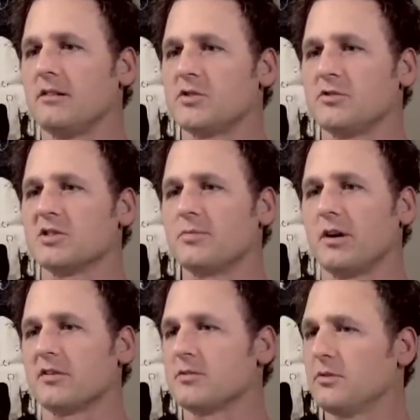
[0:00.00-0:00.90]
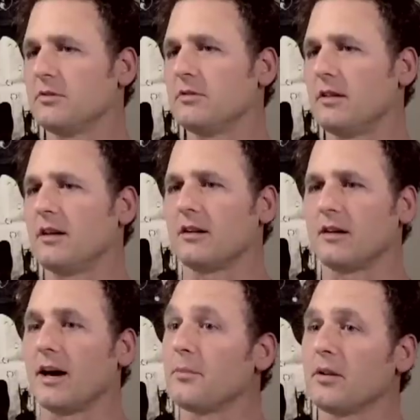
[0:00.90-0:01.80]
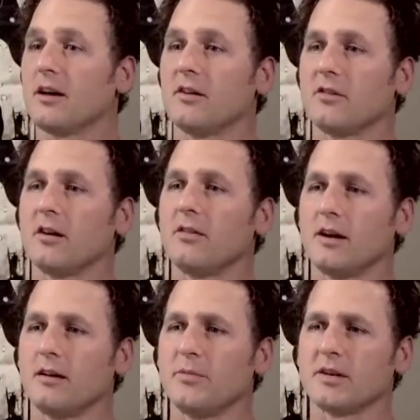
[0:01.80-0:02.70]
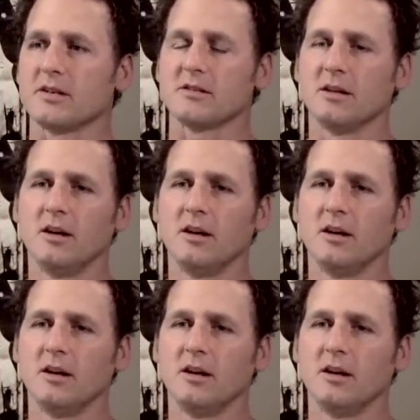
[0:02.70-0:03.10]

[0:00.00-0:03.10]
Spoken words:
as soon as possible and then capitalize on that, because